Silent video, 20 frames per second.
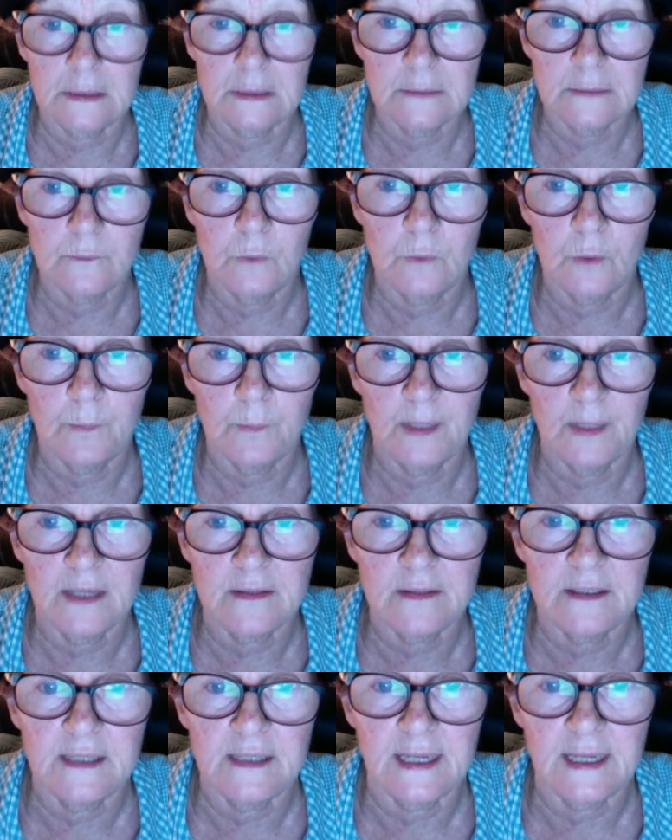will be
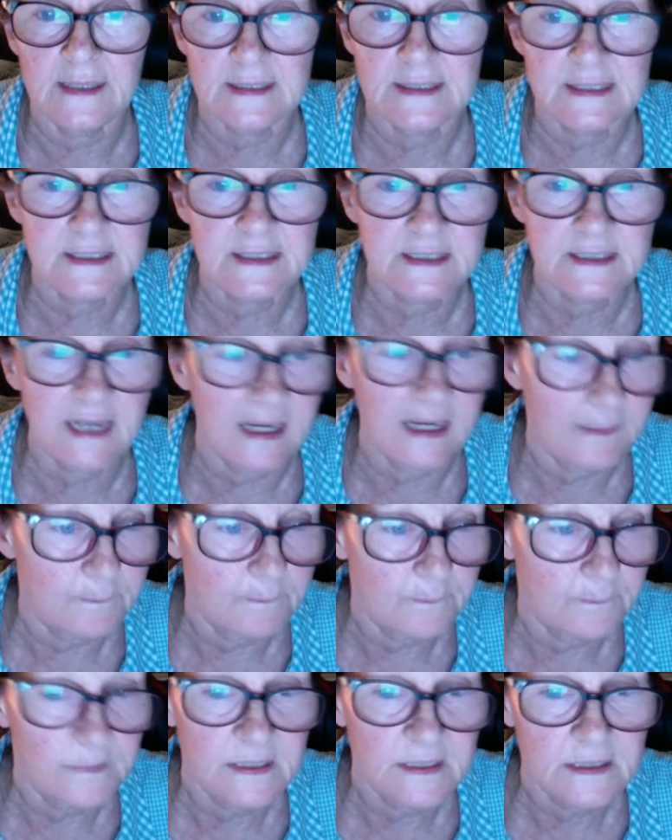the next
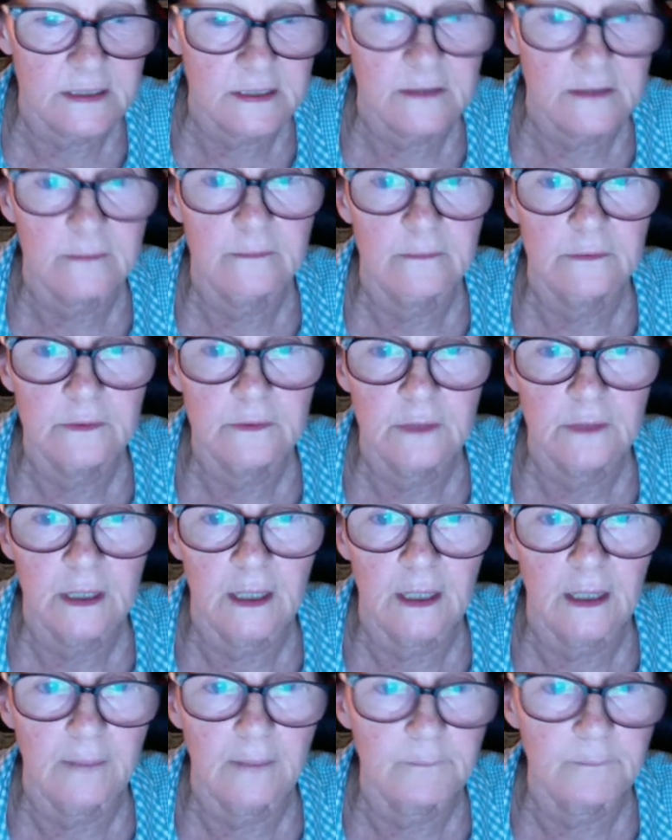steps
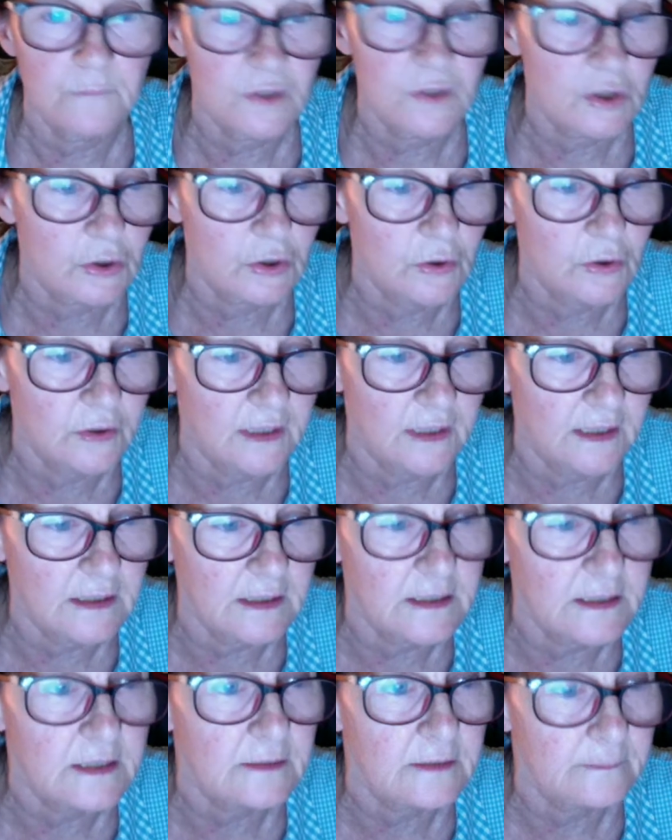to
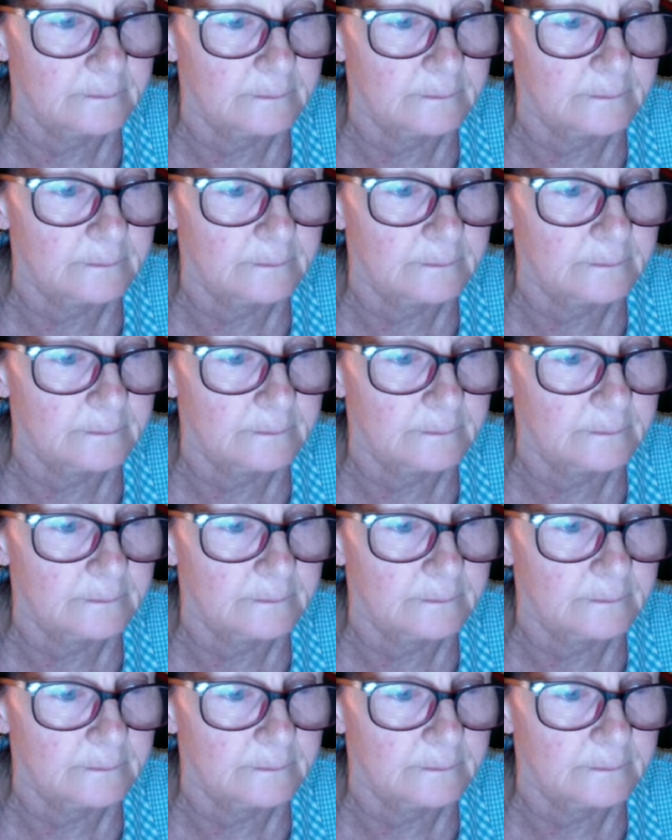this?